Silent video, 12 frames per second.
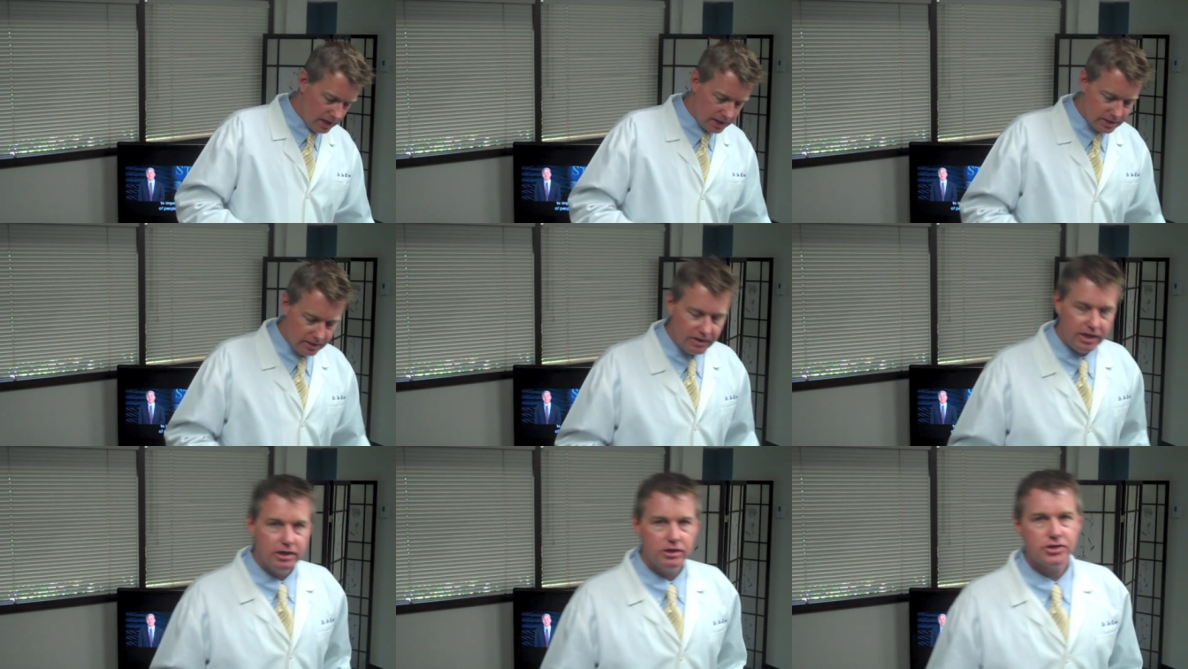TV
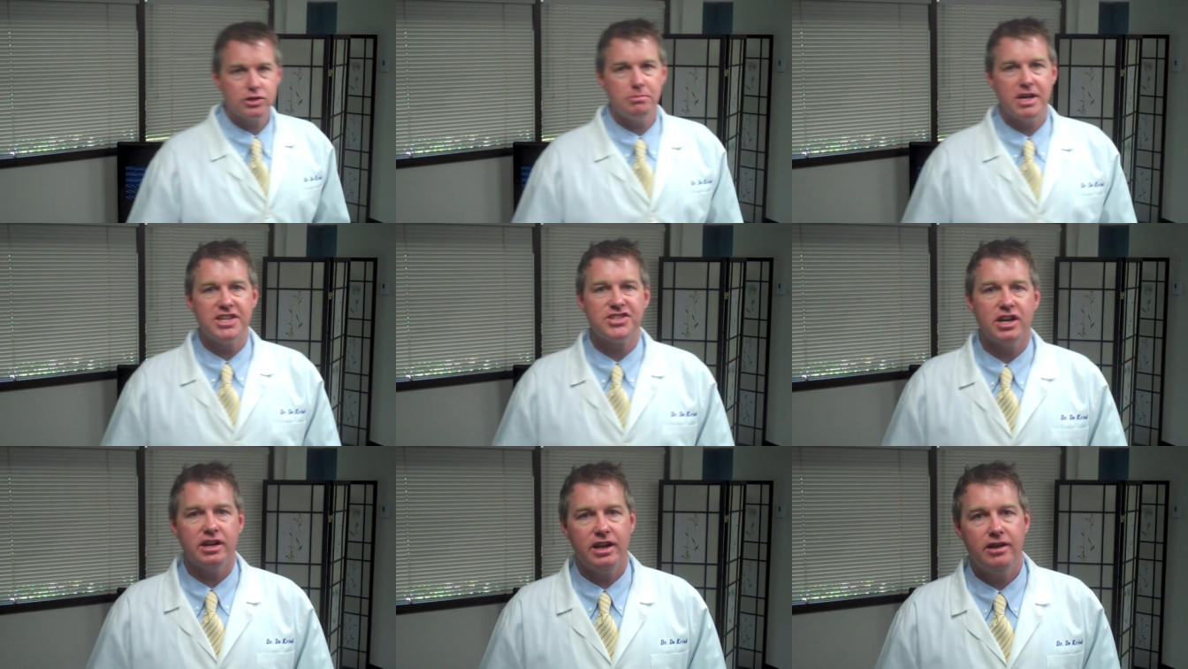Ears are
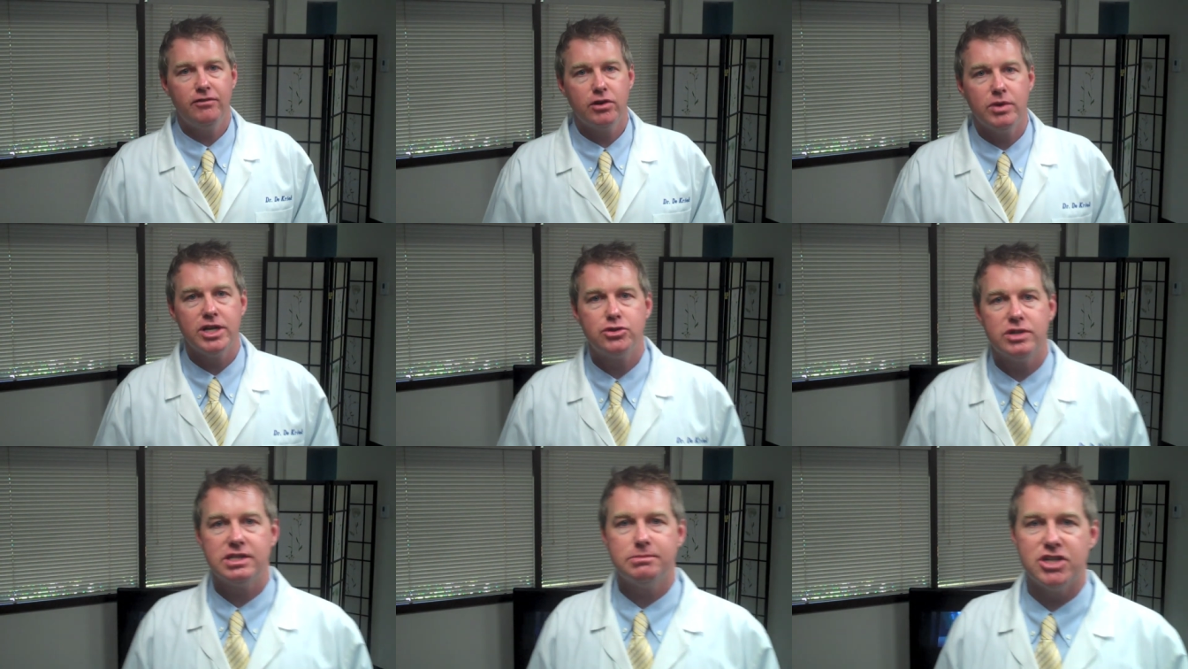based on an infrared
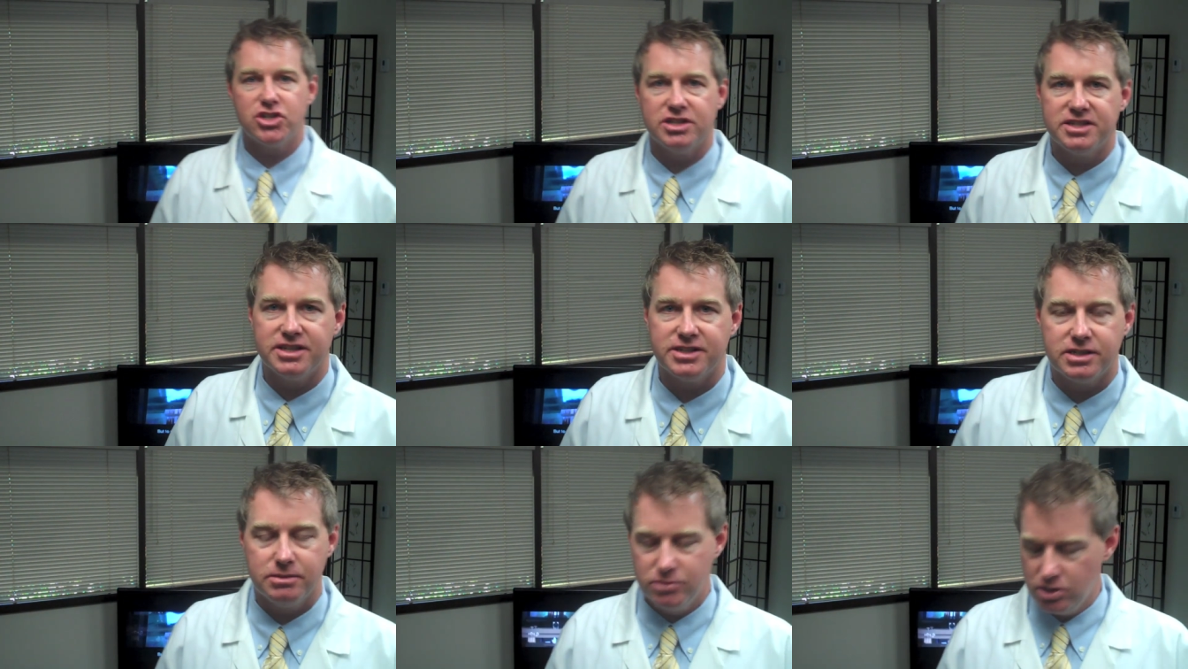transmission
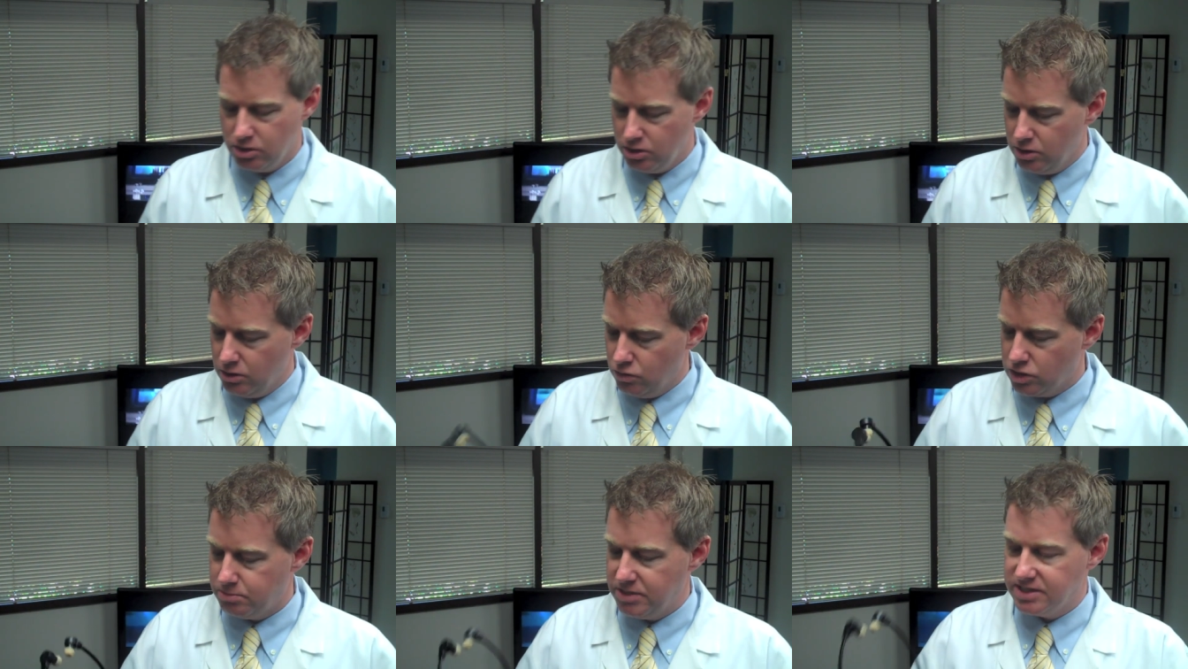system,
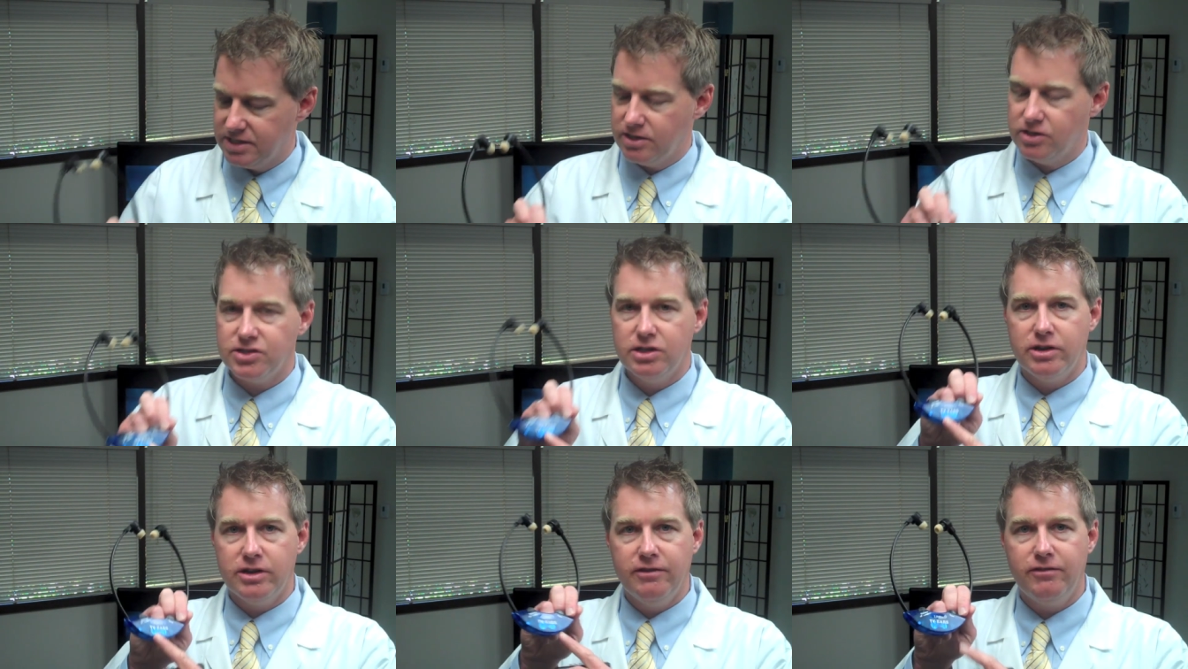which means that there's a
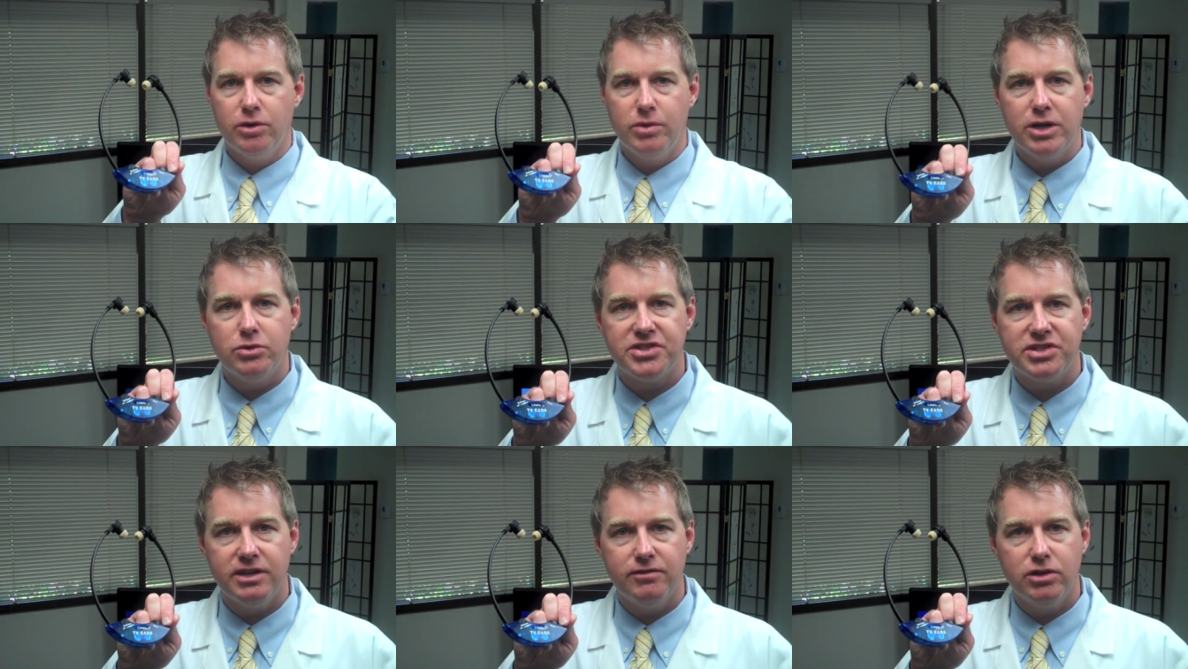little infrared
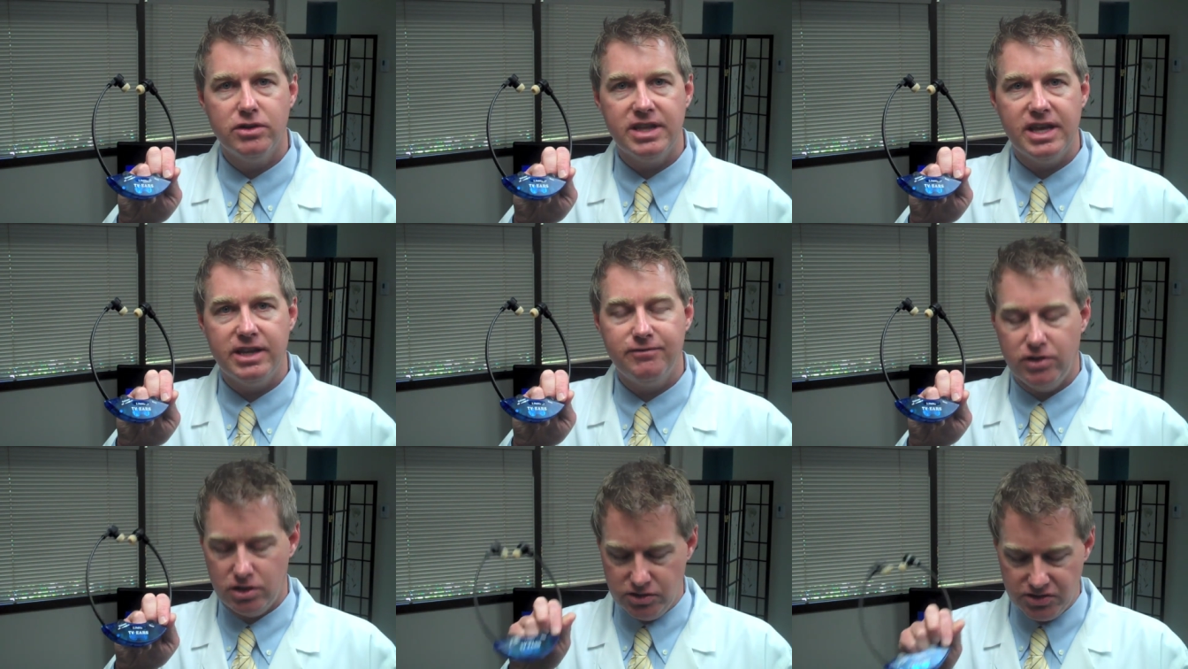receiver in the
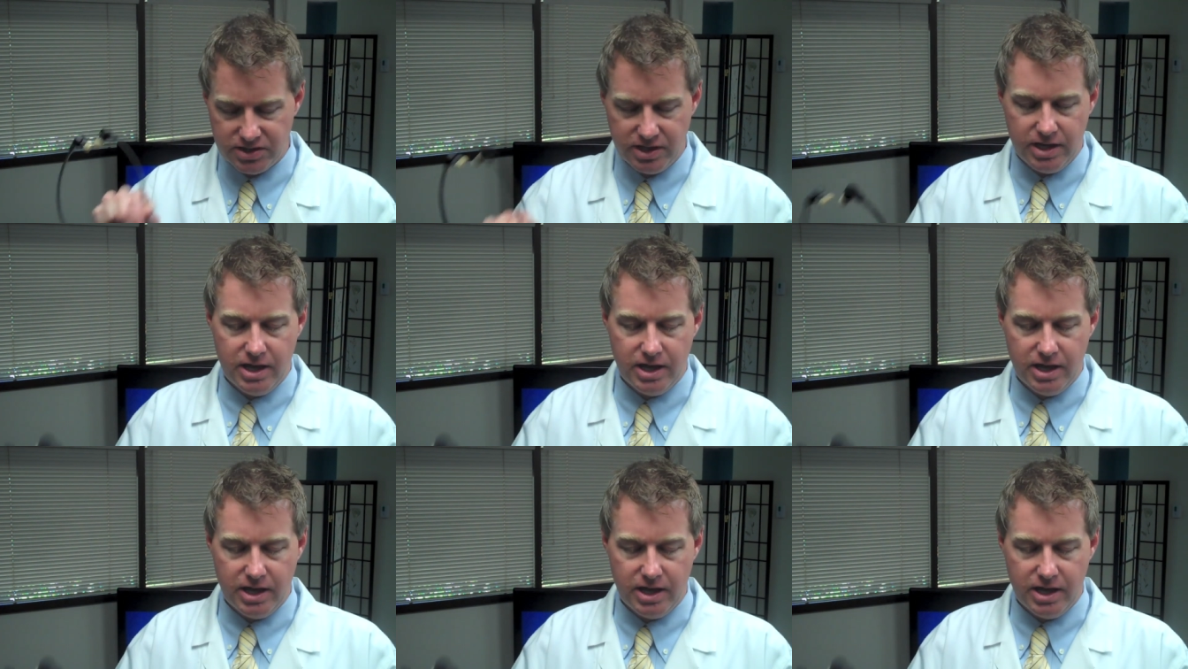headphones,